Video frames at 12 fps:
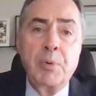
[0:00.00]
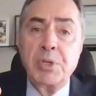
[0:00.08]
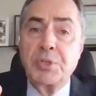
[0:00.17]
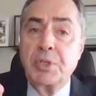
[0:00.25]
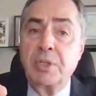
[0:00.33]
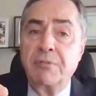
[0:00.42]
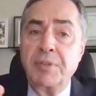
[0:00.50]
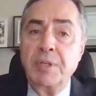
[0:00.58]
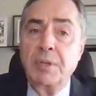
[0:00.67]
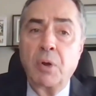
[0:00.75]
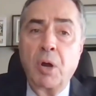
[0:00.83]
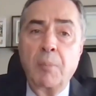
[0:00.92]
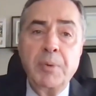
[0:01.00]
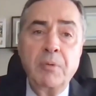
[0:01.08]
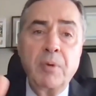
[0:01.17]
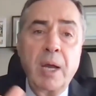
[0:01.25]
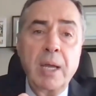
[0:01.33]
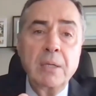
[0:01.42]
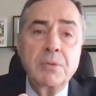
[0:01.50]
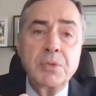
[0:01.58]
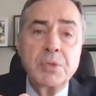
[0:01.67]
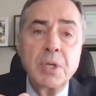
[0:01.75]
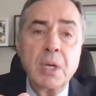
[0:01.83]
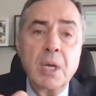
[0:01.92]
preserving
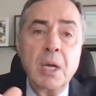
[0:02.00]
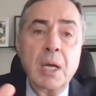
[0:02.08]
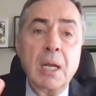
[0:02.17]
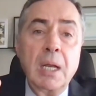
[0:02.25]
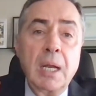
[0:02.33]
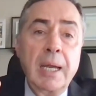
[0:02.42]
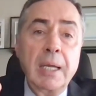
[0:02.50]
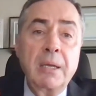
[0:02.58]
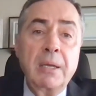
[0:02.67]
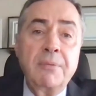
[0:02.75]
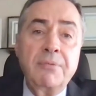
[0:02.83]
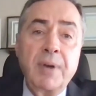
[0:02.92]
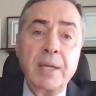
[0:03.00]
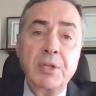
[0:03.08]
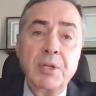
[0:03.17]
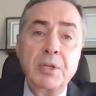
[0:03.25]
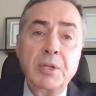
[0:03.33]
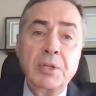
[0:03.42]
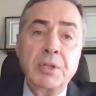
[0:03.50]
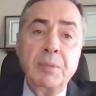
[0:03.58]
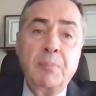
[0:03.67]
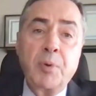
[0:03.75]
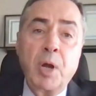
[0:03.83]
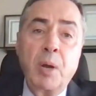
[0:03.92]
copyrights, like finding
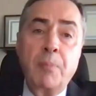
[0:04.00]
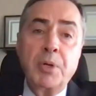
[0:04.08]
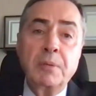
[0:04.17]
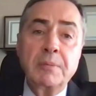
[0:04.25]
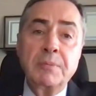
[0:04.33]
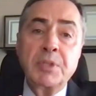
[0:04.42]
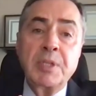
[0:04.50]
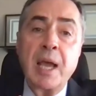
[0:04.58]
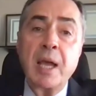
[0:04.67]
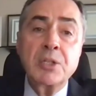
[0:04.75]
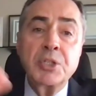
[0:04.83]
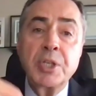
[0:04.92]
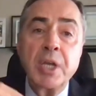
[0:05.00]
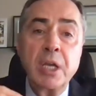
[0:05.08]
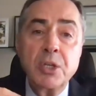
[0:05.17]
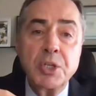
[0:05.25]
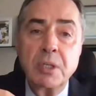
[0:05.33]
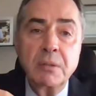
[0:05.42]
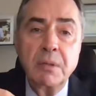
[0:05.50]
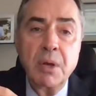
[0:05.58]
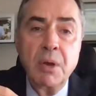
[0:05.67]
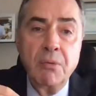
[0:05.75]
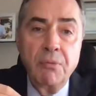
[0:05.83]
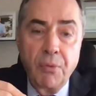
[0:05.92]
the proper taxation
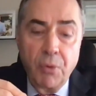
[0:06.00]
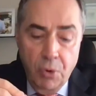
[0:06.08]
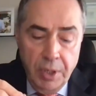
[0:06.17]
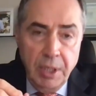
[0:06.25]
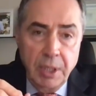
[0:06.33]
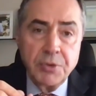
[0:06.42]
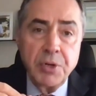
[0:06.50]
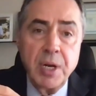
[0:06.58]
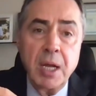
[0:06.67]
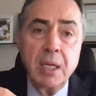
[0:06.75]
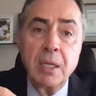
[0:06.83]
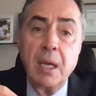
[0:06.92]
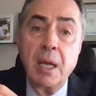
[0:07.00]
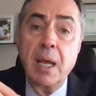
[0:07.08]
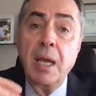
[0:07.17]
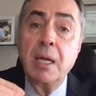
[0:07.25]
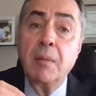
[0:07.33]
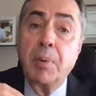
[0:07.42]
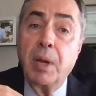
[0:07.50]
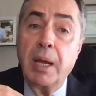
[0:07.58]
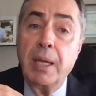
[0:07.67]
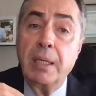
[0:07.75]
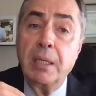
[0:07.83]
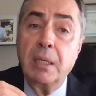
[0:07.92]
for internet and
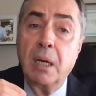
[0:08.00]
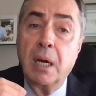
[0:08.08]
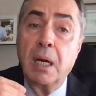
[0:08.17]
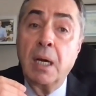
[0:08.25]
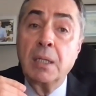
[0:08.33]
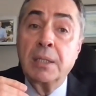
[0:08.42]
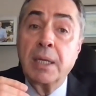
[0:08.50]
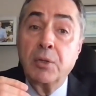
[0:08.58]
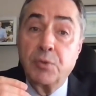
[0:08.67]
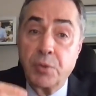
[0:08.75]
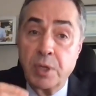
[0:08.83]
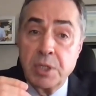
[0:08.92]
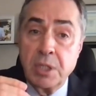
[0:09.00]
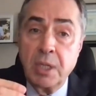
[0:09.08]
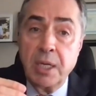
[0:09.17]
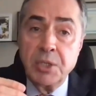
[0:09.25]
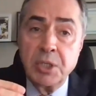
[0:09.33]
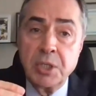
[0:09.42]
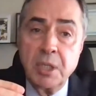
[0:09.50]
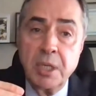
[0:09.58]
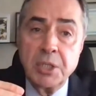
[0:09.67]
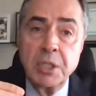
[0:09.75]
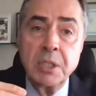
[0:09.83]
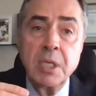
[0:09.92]
applying antitrust
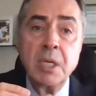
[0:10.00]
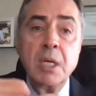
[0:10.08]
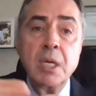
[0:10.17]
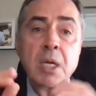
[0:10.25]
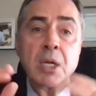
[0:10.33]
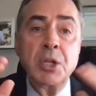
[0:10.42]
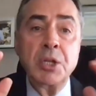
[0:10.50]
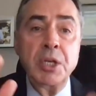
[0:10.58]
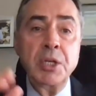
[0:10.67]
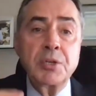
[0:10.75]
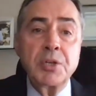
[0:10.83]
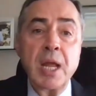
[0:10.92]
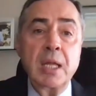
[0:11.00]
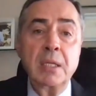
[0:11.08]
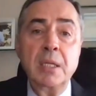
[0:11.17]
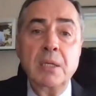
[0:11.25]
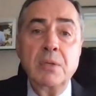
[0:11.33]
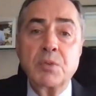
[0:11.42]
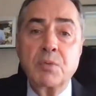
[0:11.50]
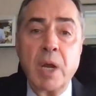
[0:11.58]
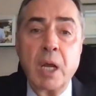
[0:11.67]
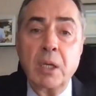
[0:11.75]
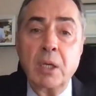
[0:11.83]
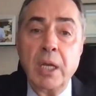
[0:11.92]
legislation. The internet needs
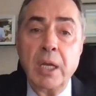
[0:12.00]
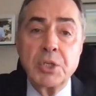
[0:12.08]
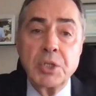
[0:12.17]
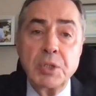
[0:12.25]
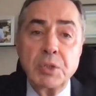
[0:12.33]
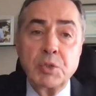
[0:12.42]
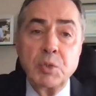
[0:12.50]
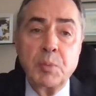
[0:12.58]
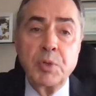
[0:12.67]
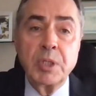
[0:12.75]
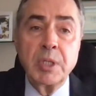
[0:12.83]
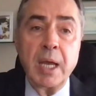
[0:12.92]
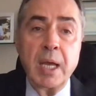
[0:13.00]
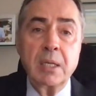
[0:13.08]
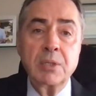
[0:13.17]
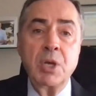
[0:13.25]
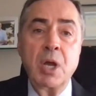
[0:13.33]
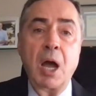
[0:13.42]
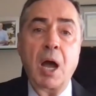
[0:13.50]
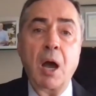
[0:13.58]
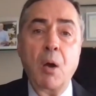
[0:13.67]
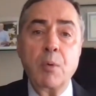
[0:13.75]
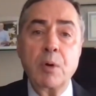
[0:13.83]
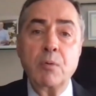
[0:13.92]
regulation to protect
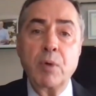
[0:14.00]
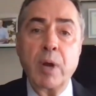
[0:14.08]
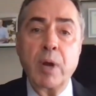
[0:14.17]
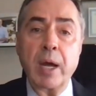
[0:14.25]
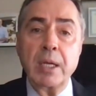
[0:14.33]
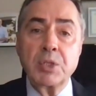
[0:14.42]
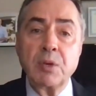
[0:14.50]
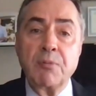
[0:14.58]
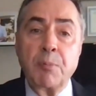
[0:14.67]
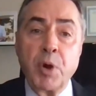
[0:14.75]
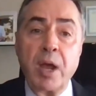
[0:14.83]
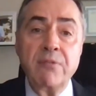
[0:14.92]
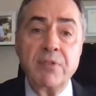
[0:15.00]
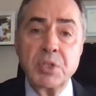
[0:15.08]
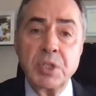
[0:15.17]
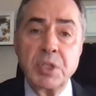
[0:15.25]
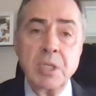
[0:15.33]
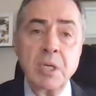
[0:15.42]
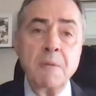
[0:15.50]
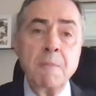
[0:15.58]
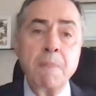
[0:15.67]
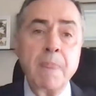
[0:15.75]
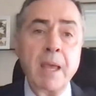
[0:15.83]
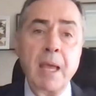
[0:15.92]
our rights of privacy,
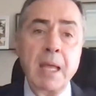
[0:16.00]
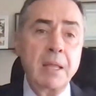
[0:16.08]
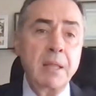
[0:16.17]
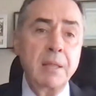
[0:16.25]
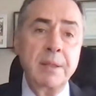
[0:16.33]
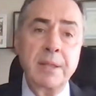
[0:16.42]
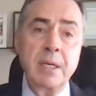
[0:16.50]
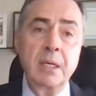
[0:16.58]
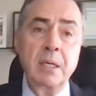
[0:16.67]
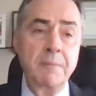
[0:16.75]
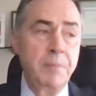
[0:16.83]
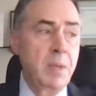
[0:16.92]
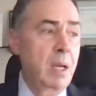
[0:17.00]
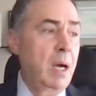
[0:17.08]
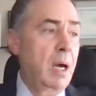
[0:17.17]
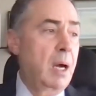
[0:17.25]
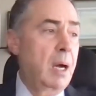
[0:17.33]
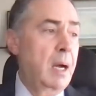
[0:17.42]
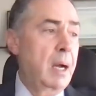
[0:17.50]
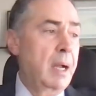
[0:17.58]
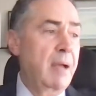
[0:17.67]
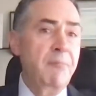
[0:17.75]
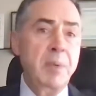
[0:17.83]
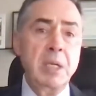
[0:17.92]
and there
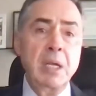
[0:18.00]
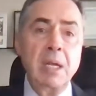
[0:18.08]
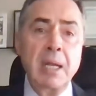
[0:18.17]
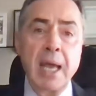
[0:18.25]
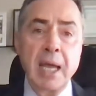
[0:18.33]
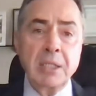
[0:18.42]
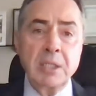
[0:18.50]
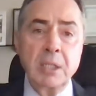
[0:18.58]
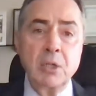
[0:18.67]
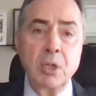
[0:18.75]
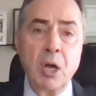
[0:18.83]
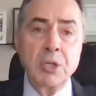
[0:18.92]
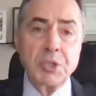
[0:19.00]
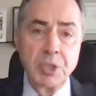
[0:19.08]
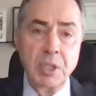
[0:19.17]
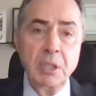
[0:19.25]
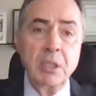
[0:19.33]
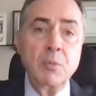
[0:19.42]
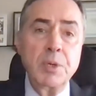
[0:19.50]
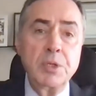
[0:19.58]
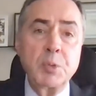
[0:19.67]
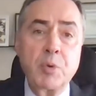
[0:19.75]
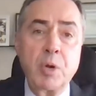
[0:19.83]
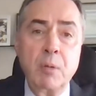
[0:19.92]
have been enacted laws dealing with
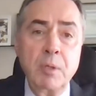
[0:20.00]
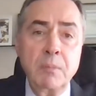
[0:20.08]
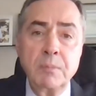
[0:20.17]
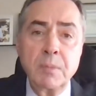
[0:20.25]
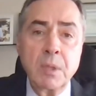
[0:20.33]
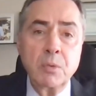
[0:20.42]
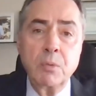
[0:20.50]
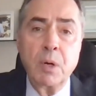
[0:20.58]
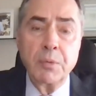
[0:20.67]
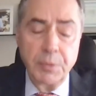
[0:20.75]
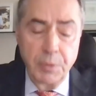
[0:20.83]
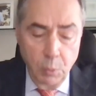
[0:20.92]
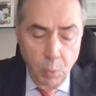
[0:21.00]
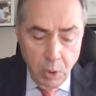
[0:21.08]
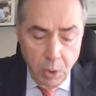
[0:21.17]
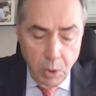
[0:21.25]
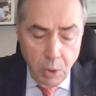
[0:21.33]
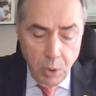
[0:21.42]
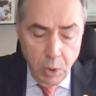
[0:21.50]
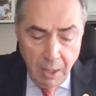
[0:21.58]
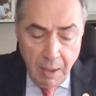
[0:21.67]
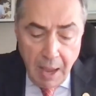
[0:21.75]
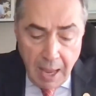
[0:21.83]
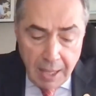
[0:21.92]
this problem throughout the world.
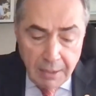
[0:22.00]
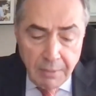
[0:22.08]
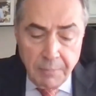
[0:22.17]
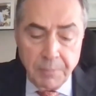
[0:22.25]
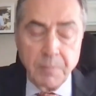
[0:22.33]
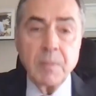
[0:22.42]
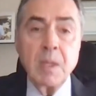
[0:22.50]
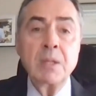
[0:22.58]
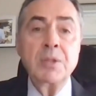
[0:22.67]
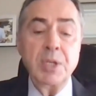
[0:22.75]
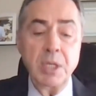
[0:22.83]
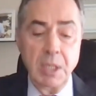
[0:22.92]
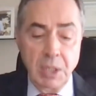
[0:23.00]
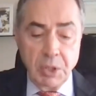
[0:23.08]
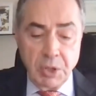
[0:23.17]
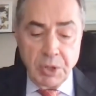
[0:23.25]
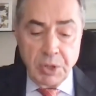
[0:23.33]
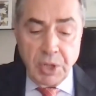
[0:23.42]
And the